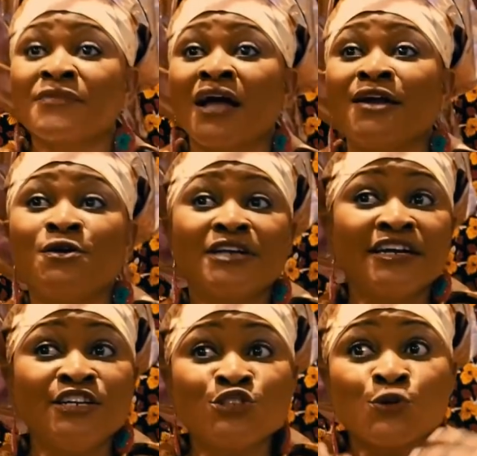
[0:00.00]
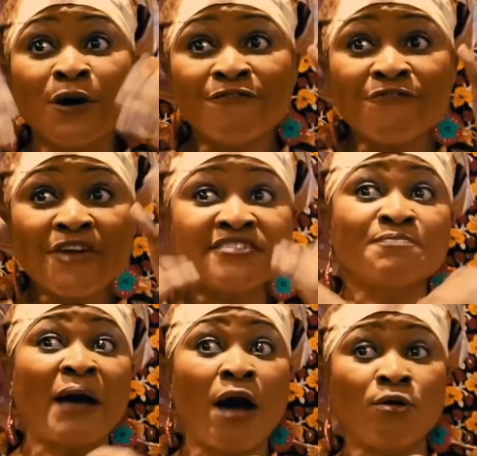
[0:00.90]
another into a face
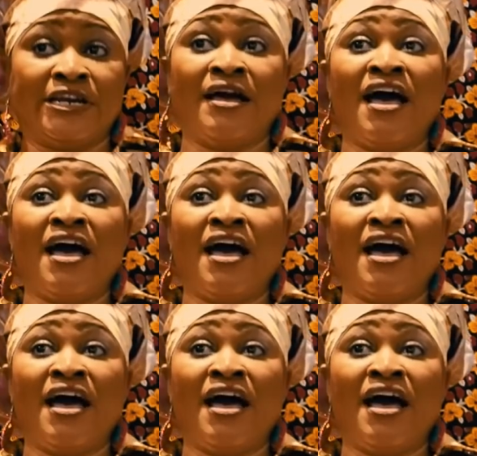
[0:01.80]
powder,